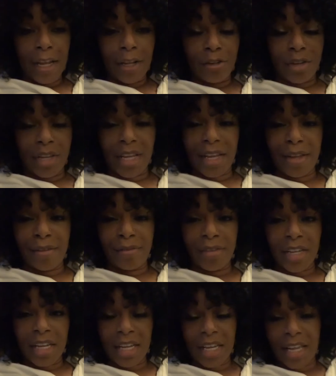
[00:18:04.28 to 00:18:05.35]
you give
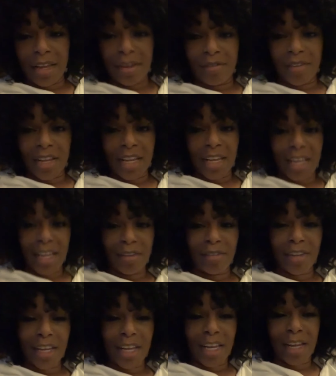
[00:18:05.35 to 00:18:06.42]
and give and
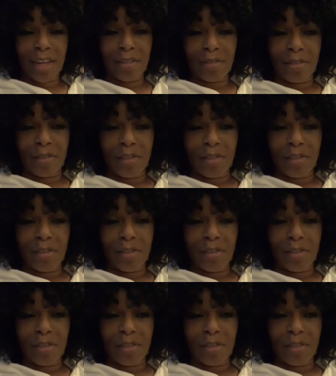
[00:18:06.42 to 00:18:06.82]
give and give.